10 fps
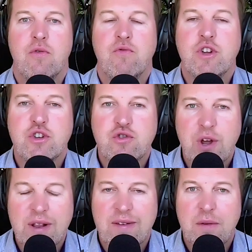
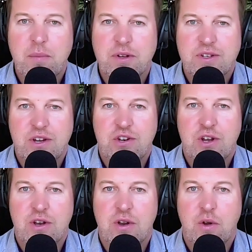restricted
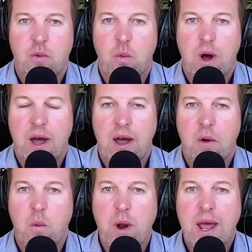position where
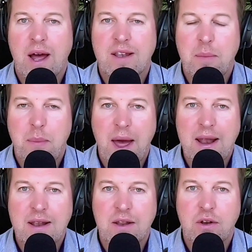we are
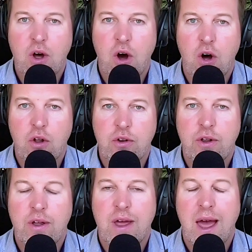dependent on
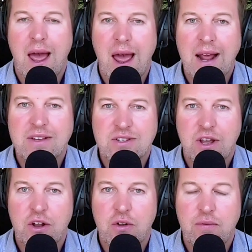
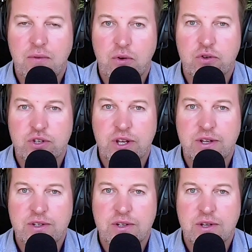external
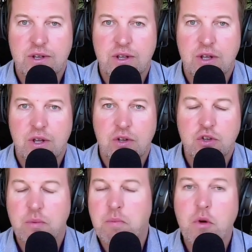forces
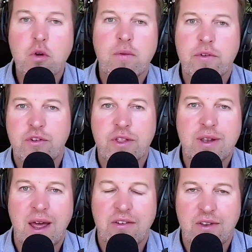to move us to the
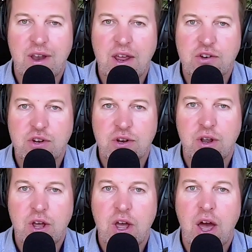destination
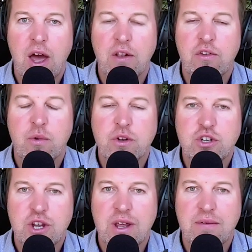and to
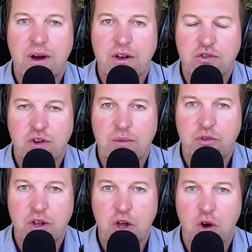achieve our dreams
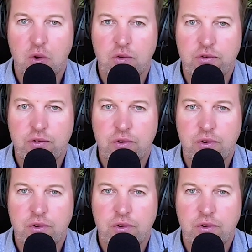and goals.